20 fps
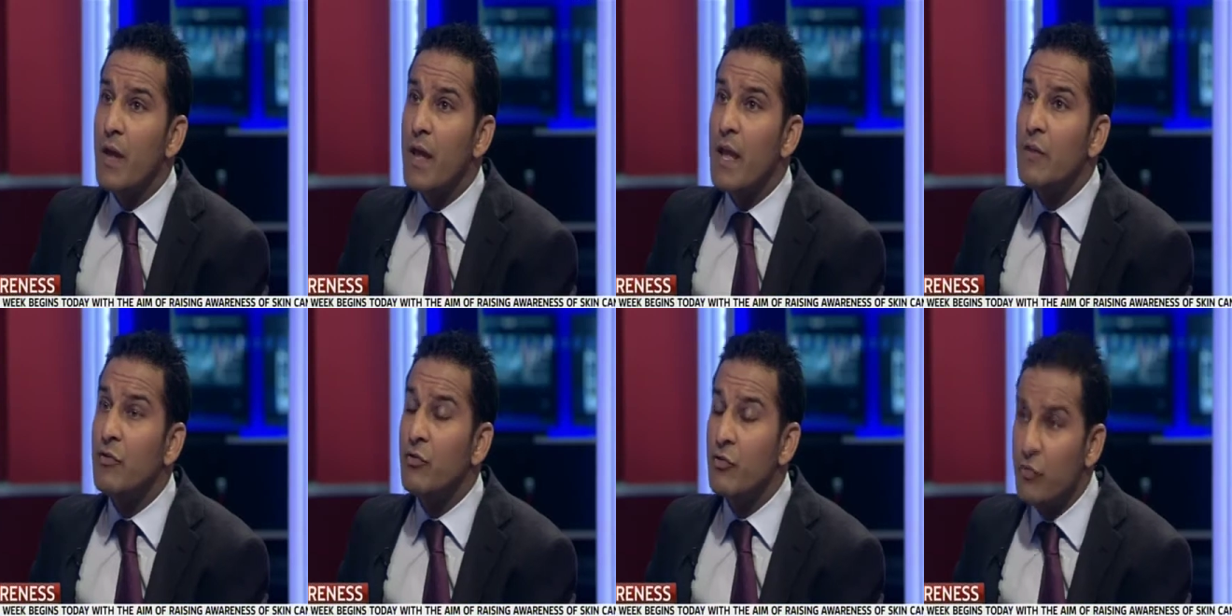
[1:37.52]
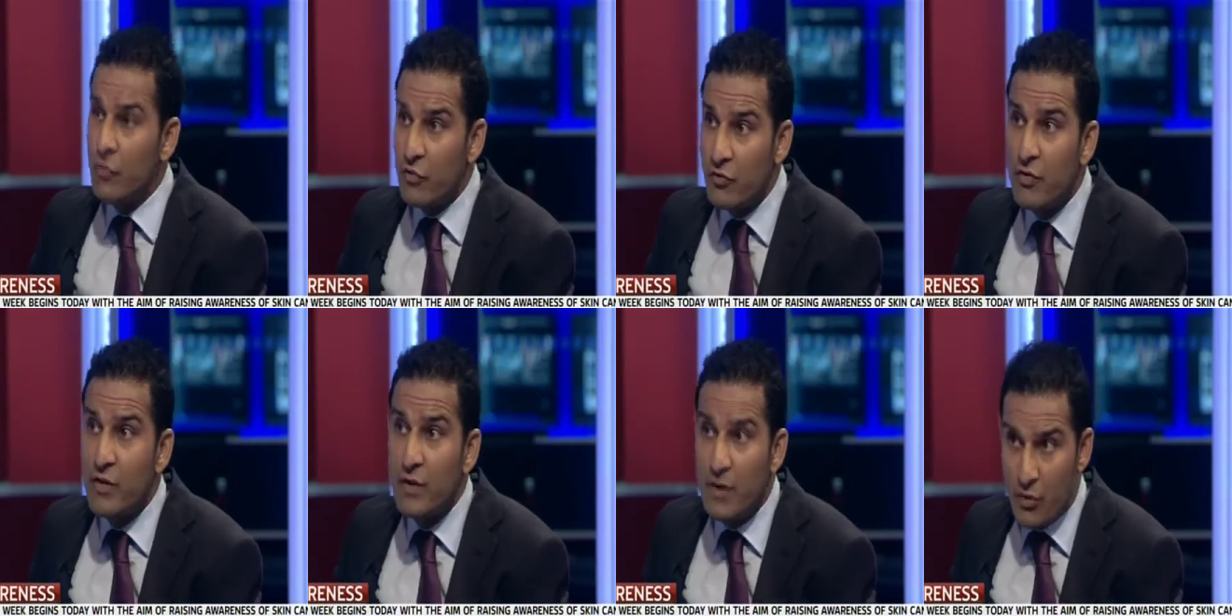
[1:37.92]
It's
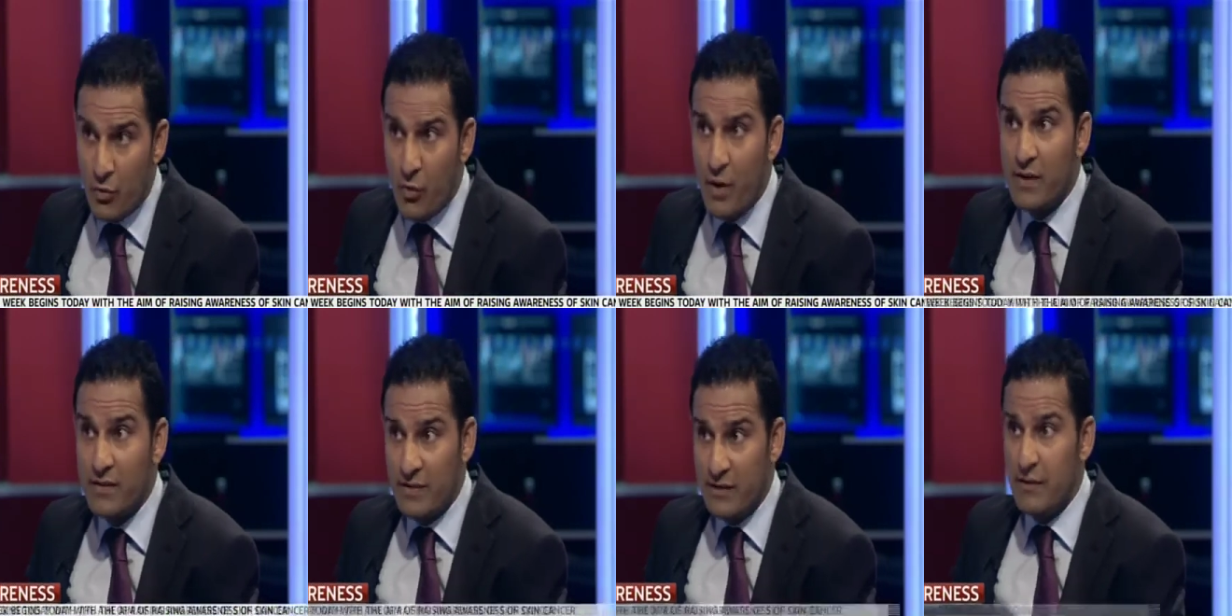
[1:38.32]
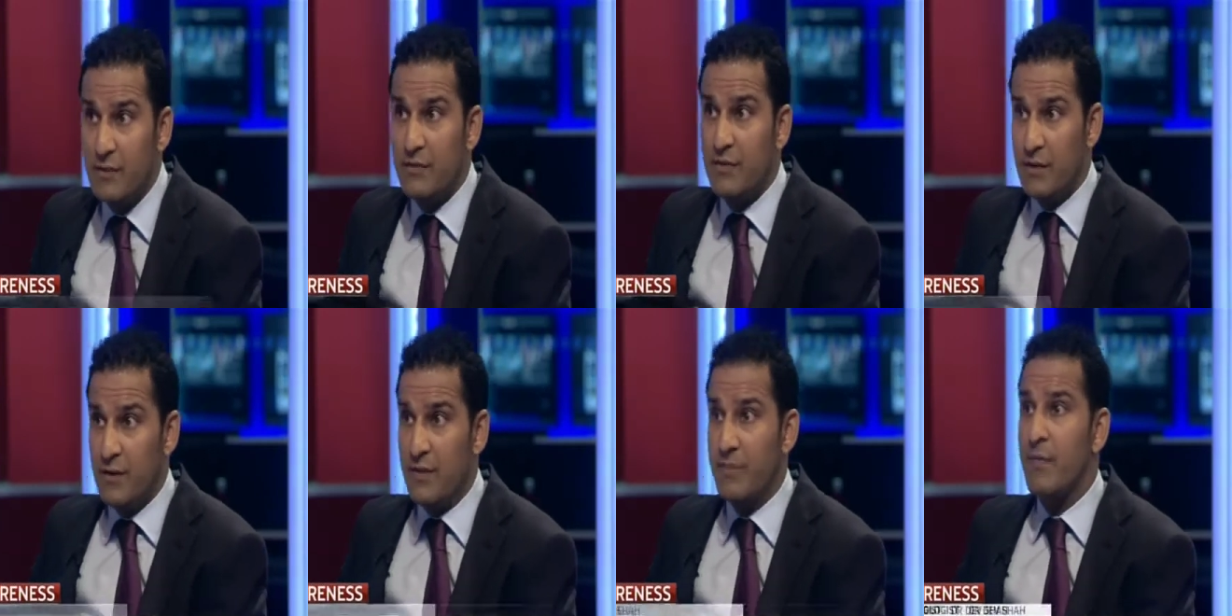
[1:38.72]
usually quite
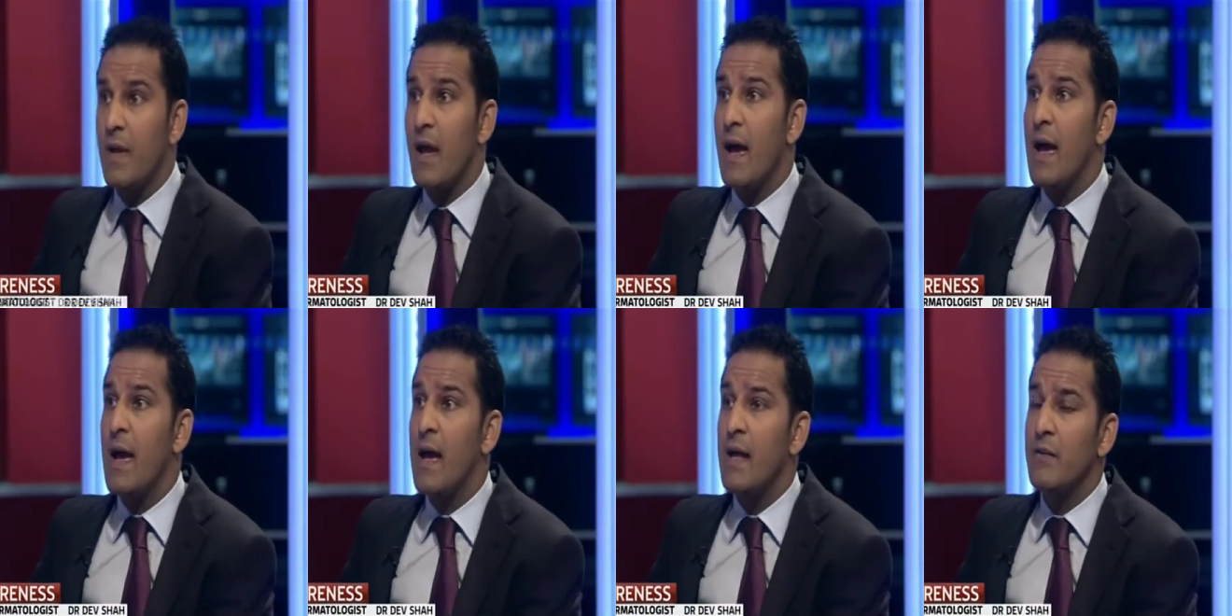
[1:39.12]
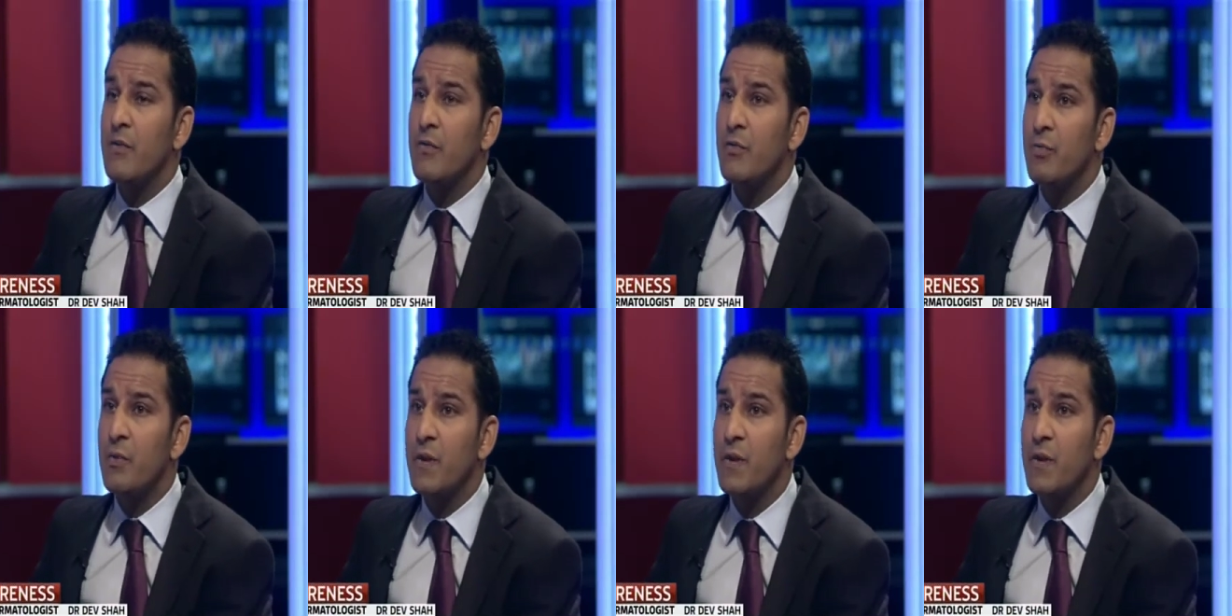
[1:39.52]
easy, and